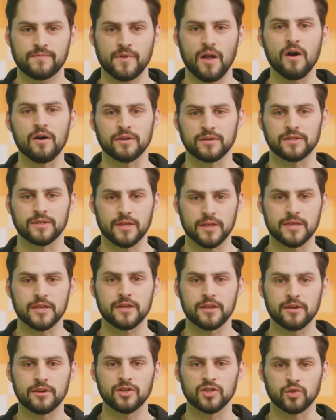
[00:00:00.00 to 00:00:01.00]
Oh, so you
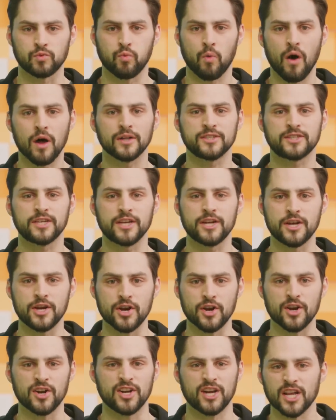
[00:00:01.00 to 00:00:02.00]
think you can just waltz in
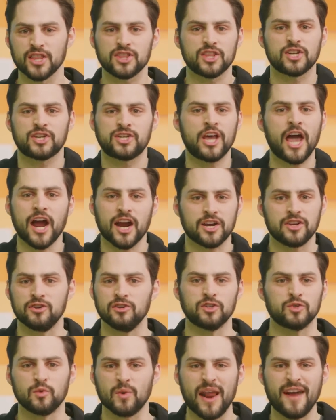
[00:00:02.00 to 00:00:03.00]
here and get the tech
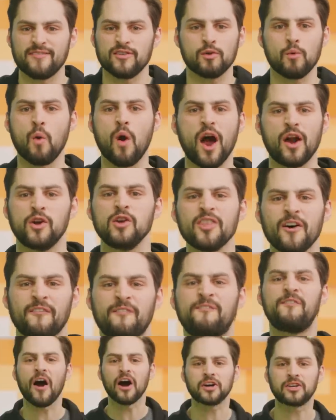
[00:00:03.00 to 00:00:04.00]
news whenever you want? Who the
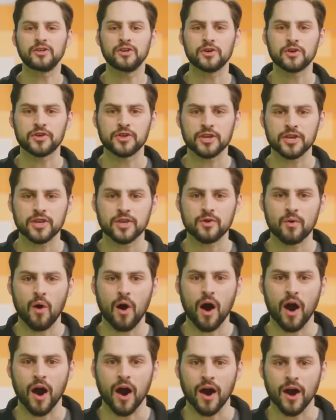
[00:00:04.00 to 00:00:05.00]
f do you think you
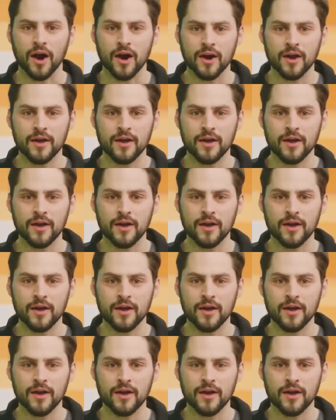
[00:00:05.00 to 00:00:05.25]
are?